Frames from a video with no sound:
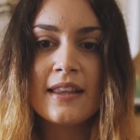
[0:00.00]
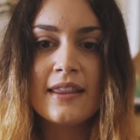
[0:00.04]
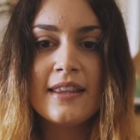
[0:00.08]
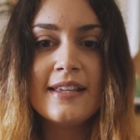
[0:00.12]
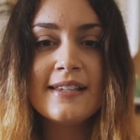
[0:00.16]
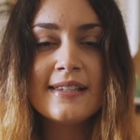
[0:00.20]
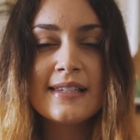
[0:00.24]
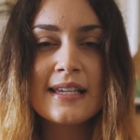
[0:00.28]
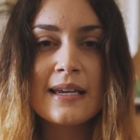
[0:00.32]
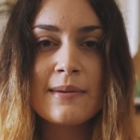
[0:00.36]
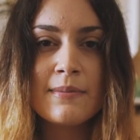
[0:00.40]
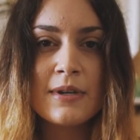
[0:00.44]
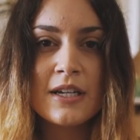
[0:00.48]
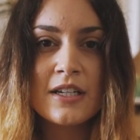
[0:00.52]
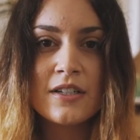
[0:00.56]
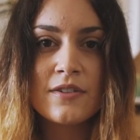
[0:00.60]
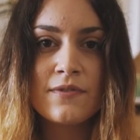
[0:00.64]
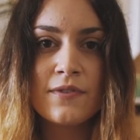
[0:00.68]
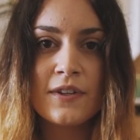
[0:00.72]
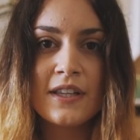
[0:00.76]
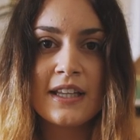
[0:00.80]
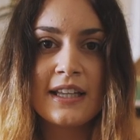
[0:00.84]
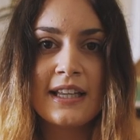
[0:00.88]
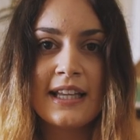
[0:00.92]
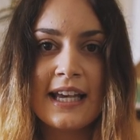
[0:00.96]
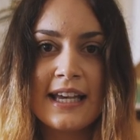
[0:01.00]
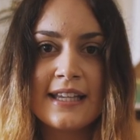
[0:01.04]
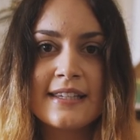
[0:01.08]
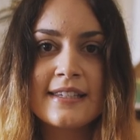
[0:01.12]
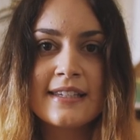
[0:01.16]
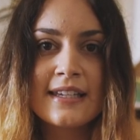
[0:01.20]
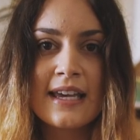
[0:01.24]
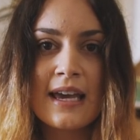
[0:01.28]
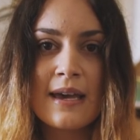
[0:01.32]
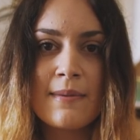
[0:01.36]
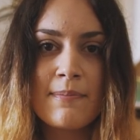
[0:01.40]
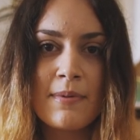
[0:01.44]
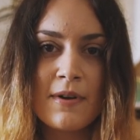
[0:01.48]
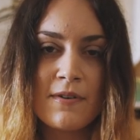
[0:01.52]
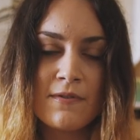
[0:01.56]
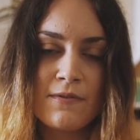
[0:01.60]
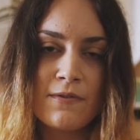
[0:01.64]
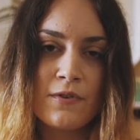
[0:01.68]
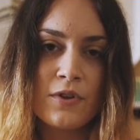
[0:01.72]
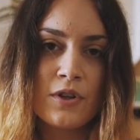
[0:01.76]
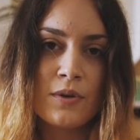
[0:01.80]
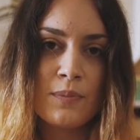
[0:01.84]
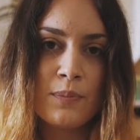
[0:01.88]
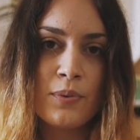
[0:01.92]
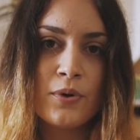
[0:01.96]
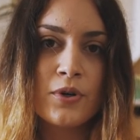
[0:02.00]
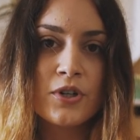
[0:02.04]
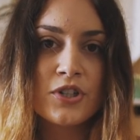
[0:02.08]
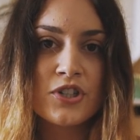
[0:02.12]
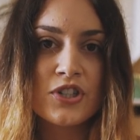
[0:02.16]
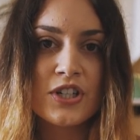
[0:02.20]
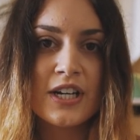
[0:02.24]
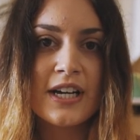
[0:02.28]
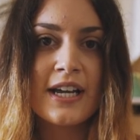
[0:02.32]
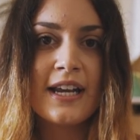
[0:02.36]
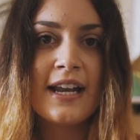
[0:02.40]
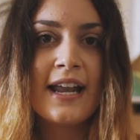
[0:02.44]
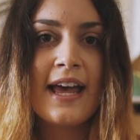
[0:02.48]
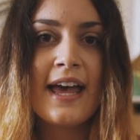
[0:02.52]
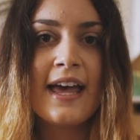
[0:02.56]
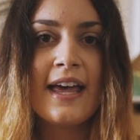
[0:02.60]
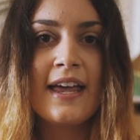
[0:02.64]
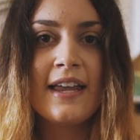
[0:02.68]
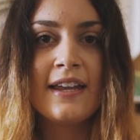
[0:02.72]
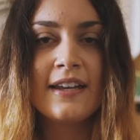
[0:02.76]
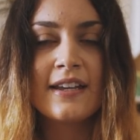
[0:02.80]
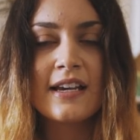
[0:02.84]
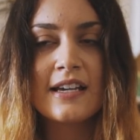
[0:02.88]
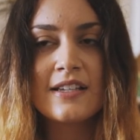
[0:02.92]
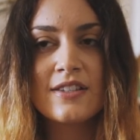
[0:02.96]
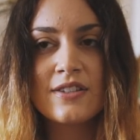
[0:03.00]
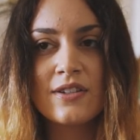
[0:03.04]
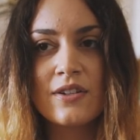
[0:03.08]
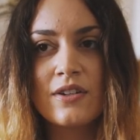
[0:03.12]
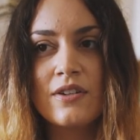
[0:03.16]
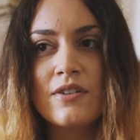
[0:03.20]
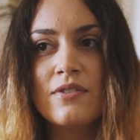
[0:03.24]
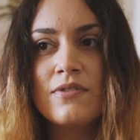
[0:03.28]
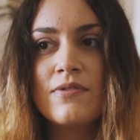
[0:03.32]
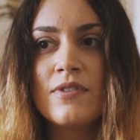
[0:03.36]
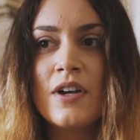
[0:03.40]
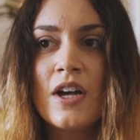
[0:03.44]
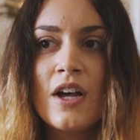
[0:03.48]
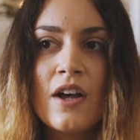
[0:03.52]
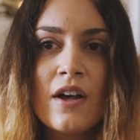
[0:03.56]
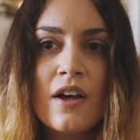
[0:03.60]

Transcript: this image for the landscape and for the portrait, and I sort of